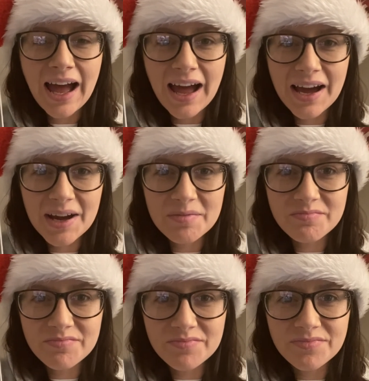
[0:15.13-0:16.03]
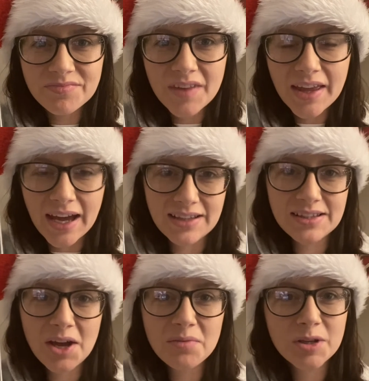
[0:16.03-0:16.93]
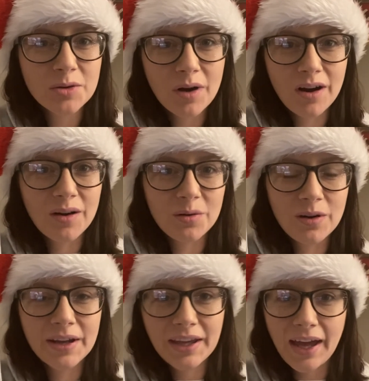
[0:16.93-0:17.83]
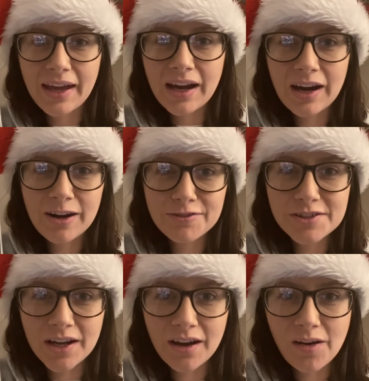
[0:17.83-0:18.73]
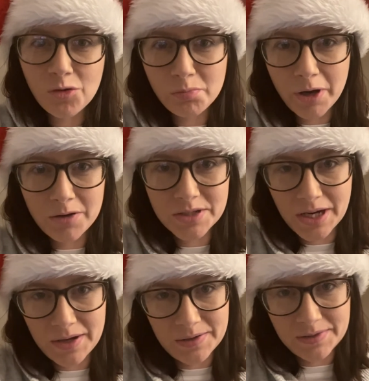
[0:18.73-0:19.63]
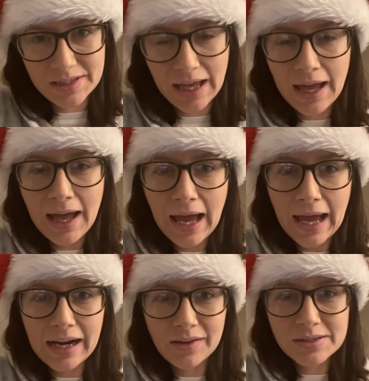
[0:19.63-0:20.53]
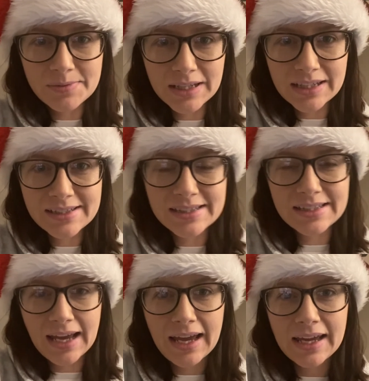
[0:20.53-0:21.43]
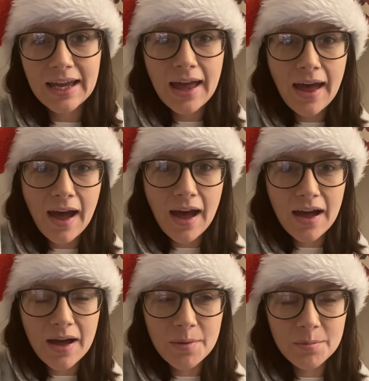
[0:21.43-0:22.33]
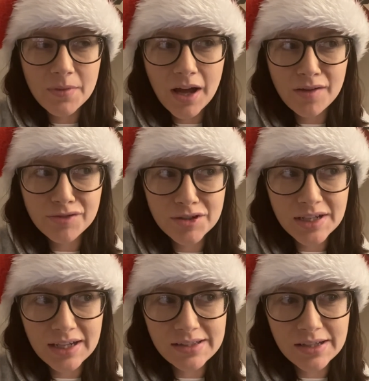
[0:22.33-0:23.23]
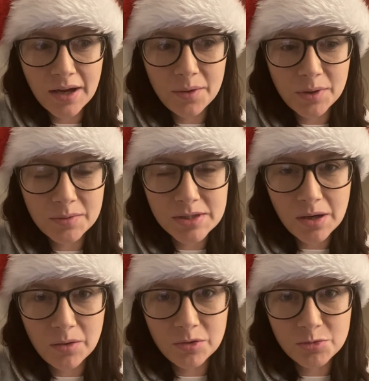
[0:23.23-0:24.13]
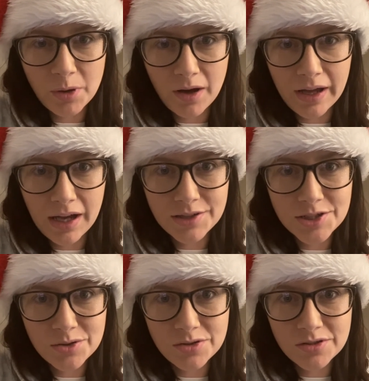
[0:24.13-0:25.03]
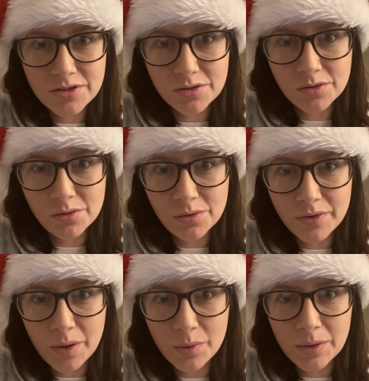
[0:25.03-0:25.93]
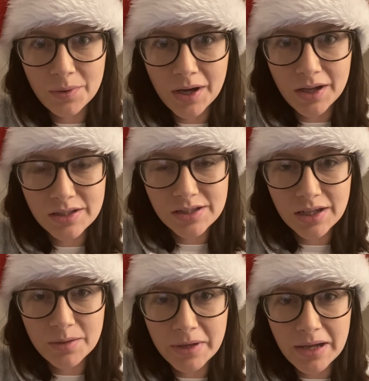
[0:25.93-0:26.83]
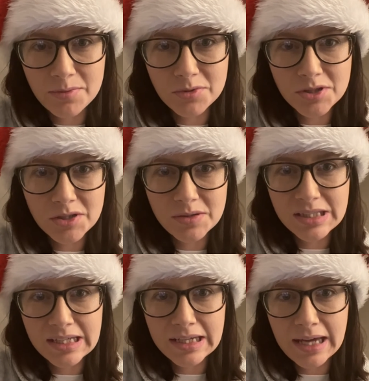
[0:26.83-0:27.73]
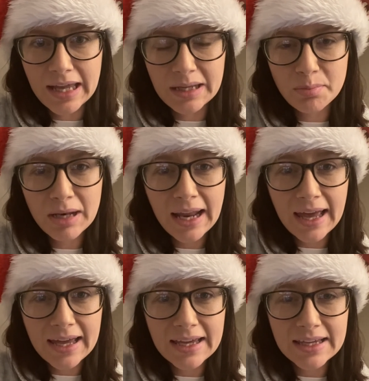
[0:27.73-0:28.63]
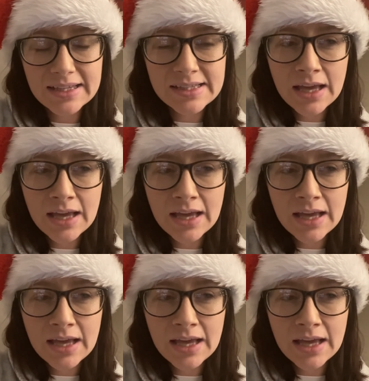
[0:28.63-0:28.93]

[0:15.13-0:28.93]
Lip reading: Yes, hope you are all okay after old Bojo's announcement yesterday. A few days ago, we were told by our children's school that we weren't going to be able to see any plays,